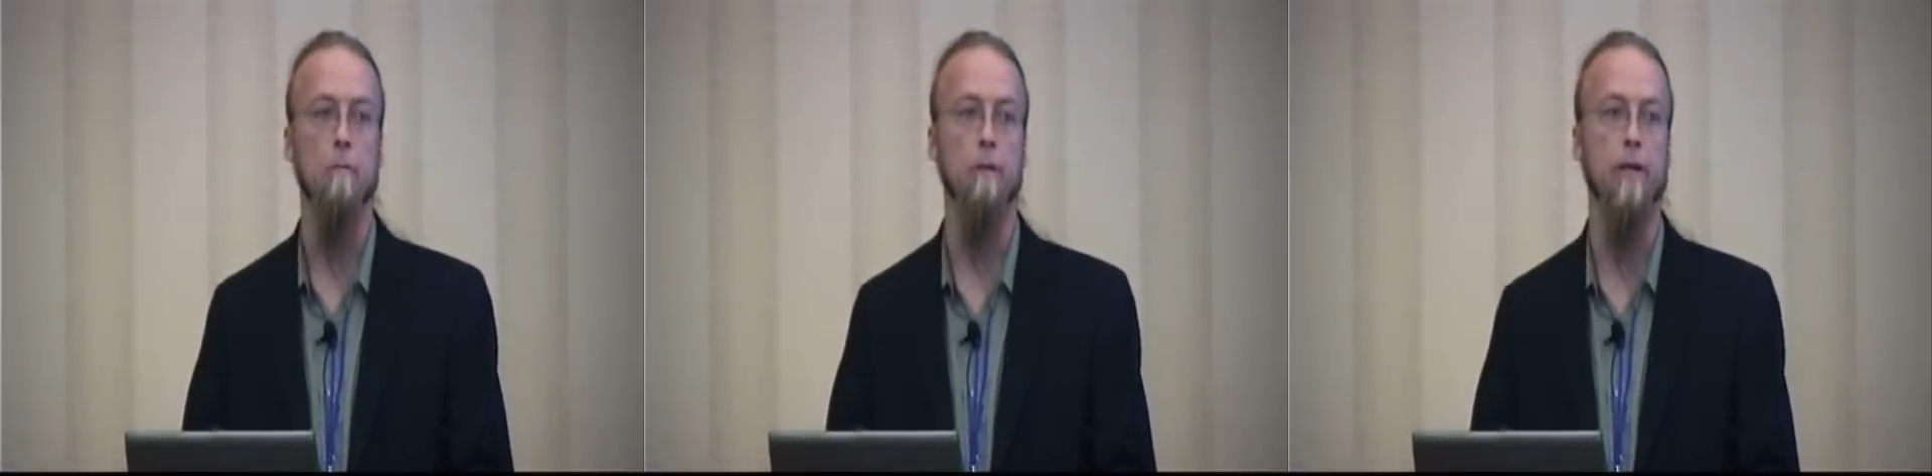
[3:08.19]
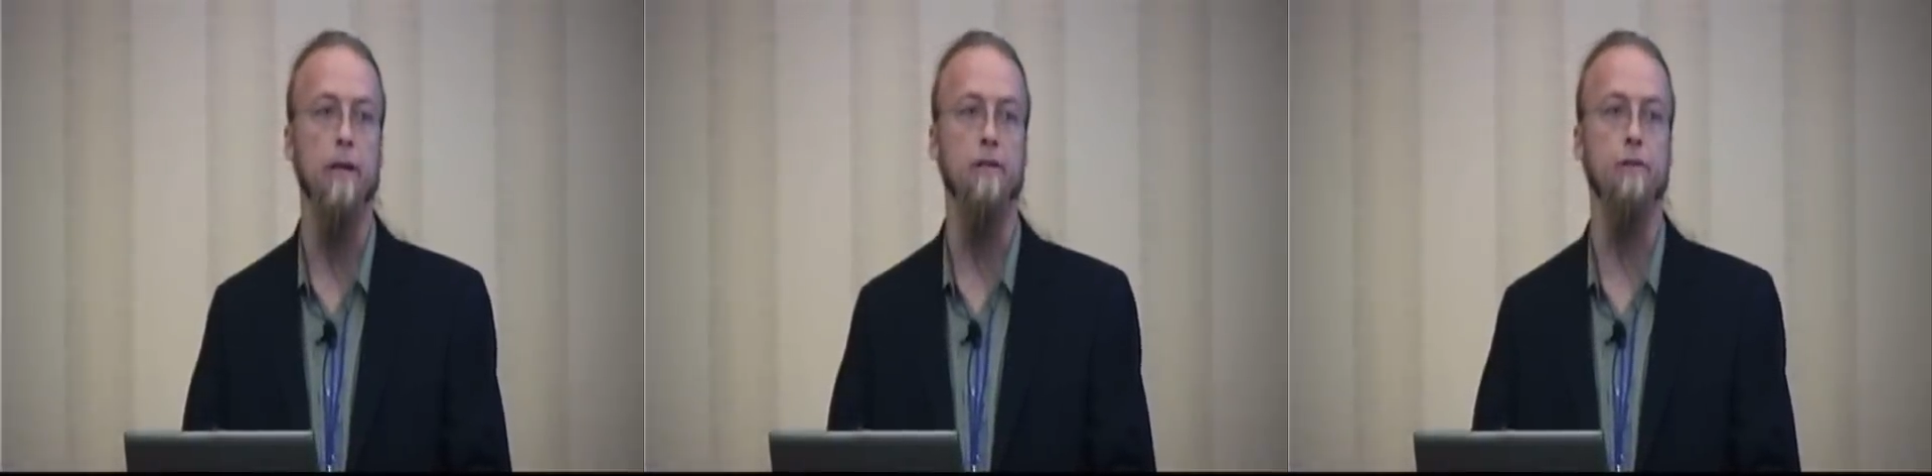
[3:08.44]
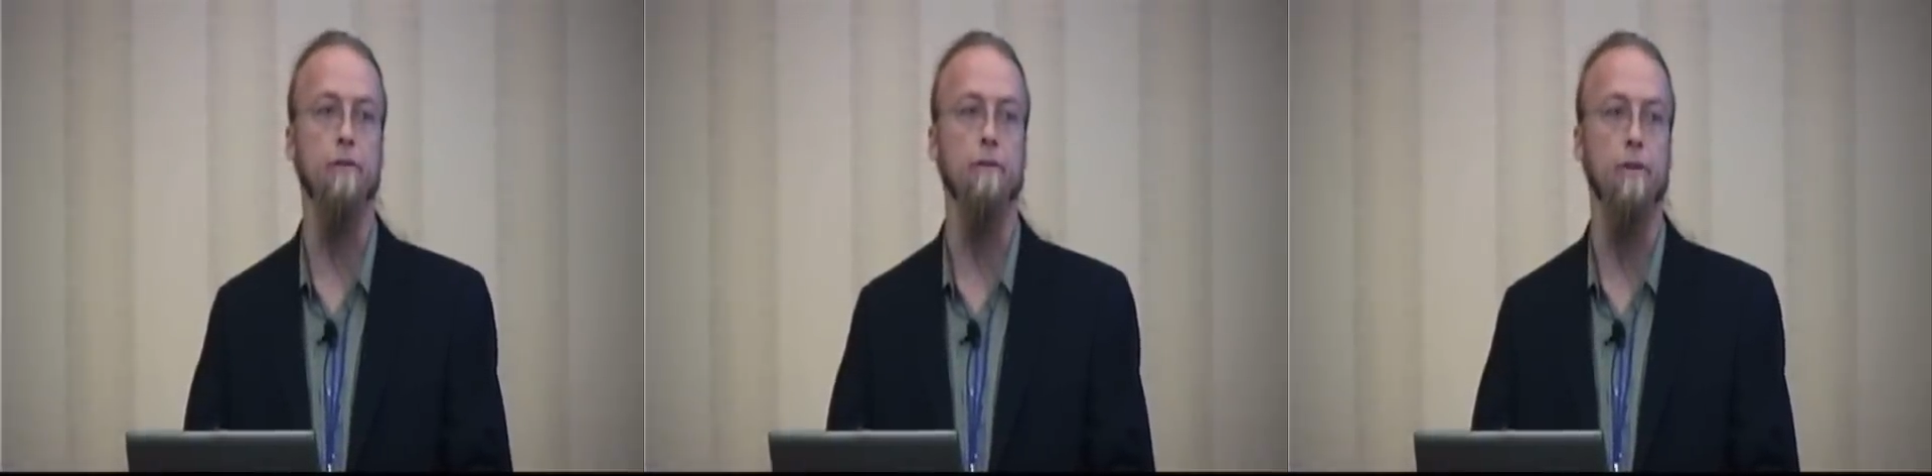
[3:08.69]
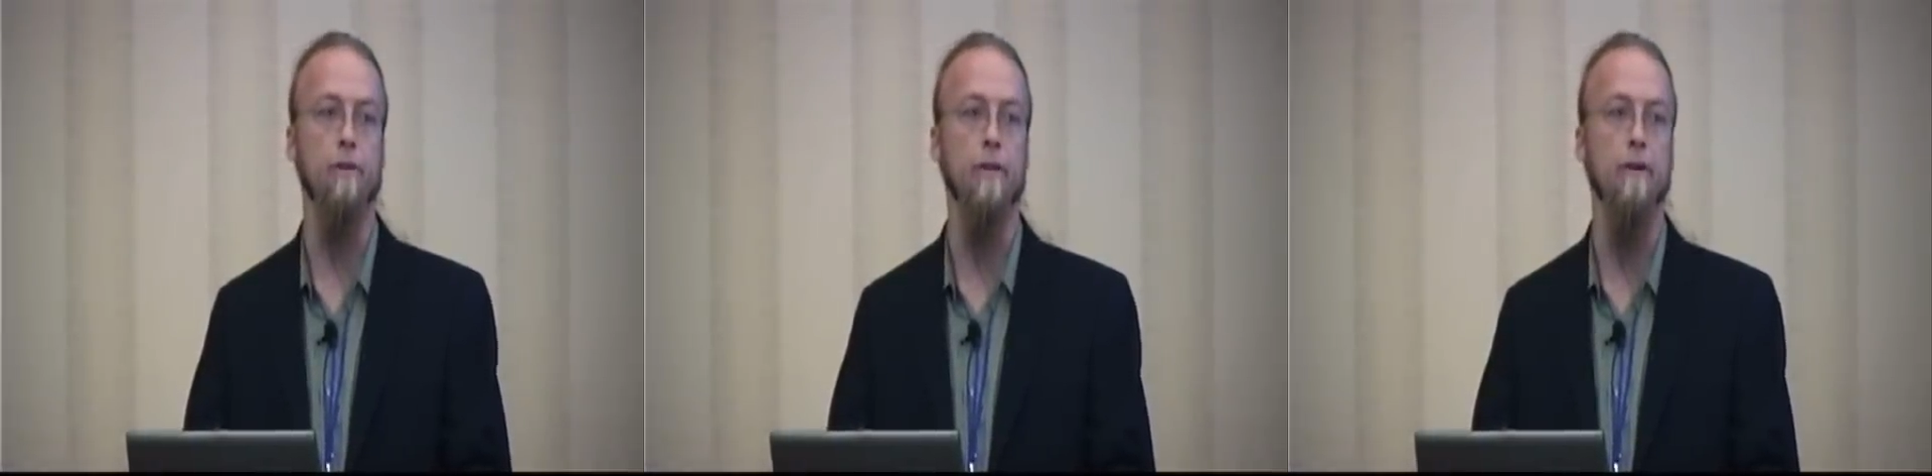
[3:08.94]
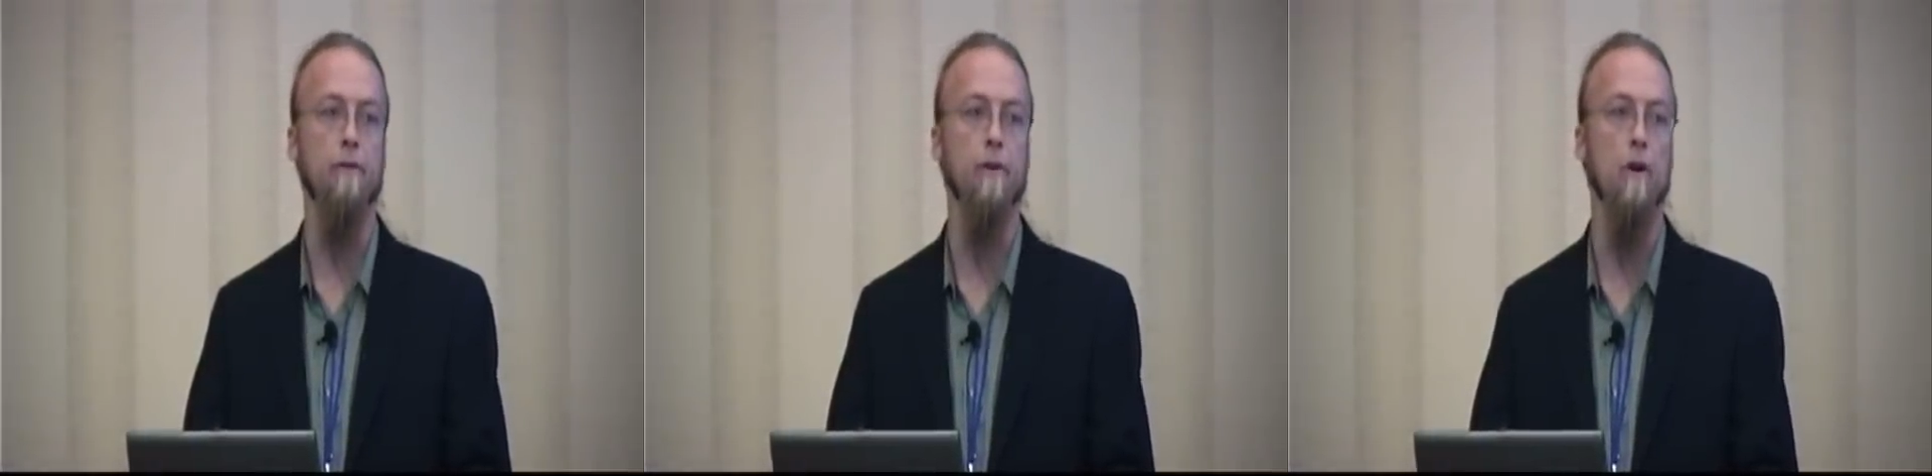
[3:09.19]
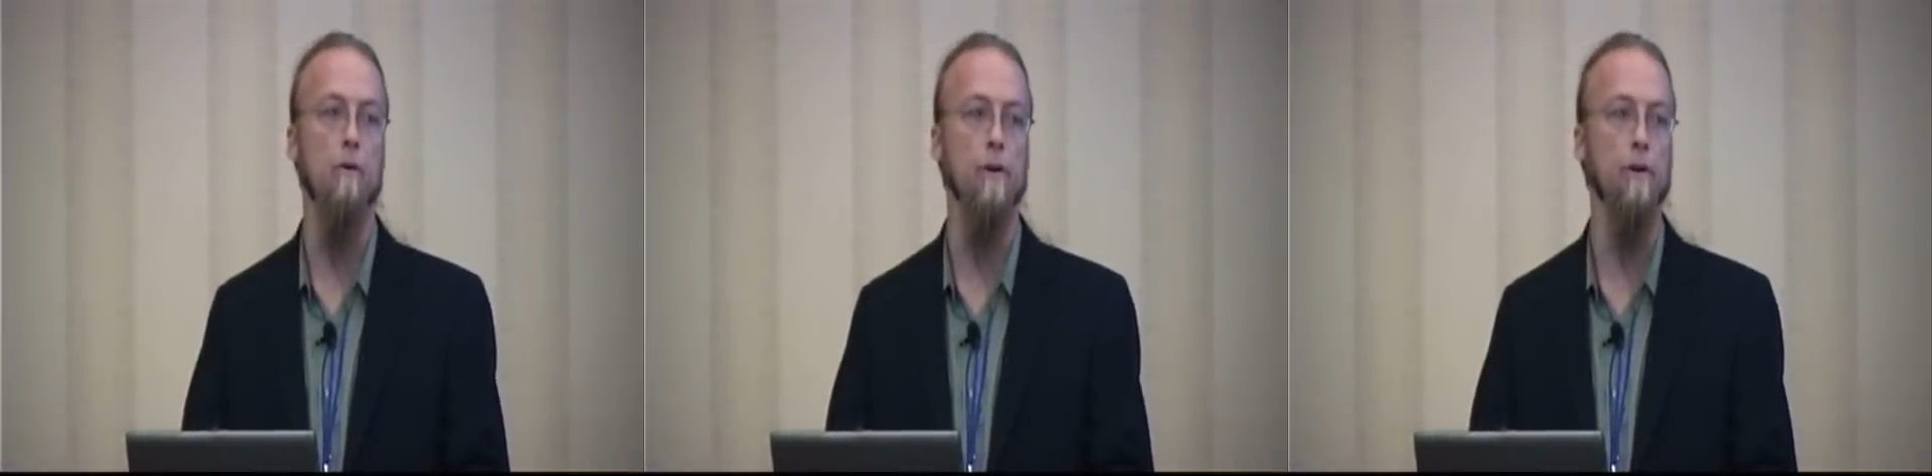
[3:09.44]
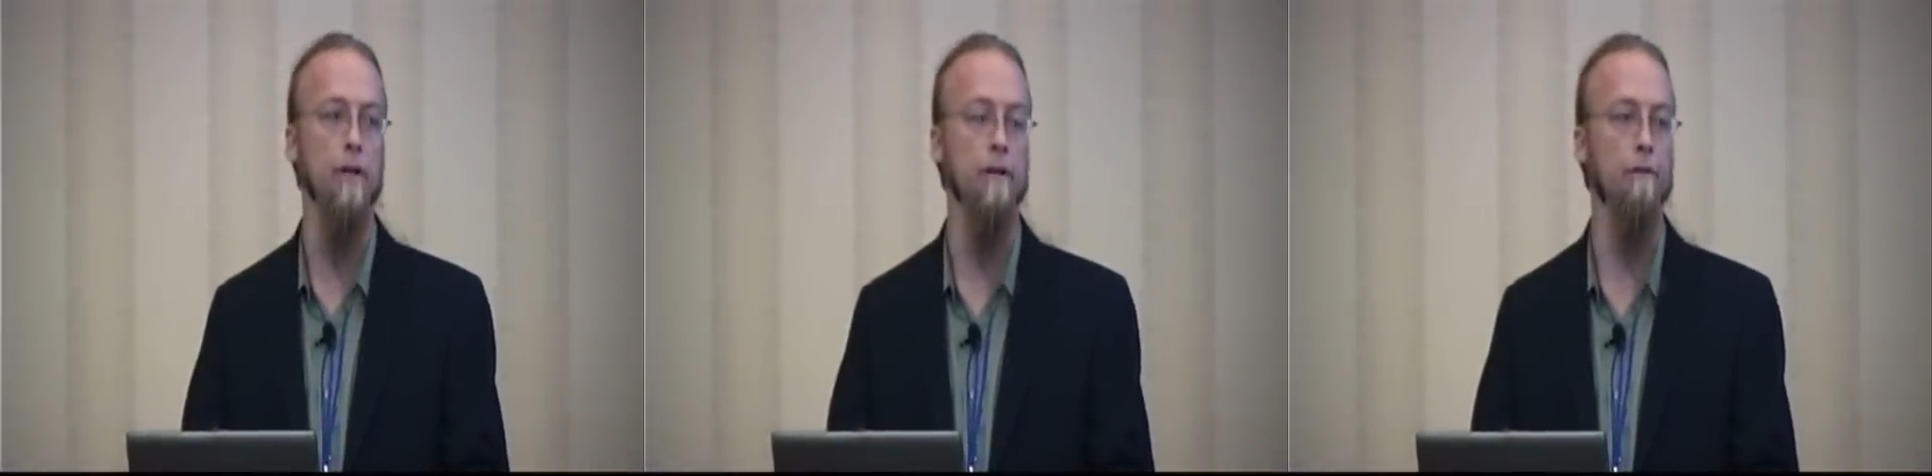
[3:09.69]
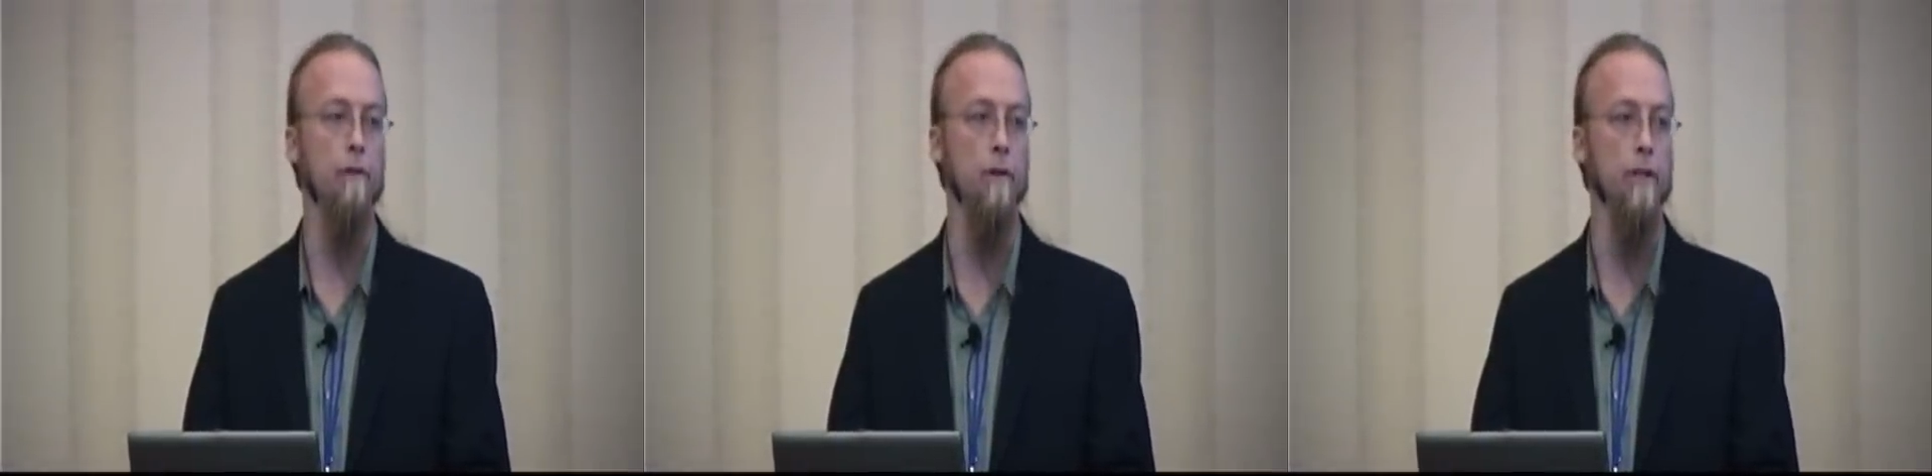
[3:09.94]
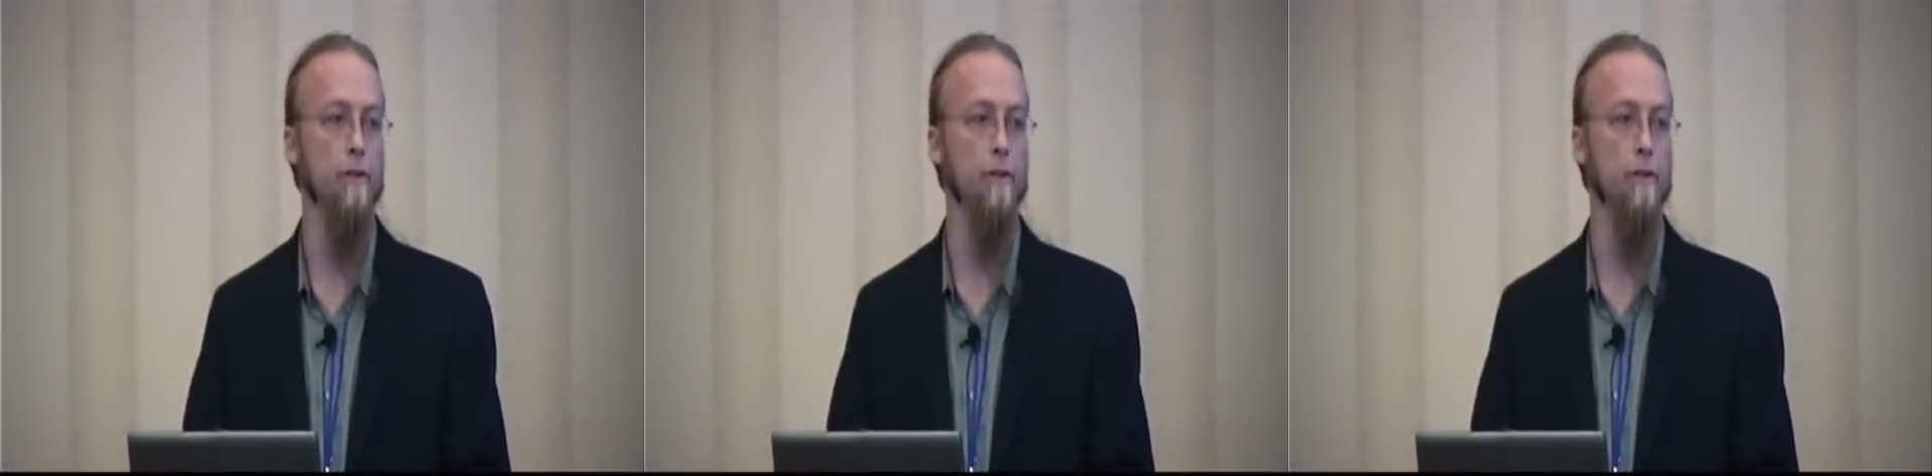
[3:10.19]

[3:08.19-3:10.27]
because you'll never know when you'll inadvertently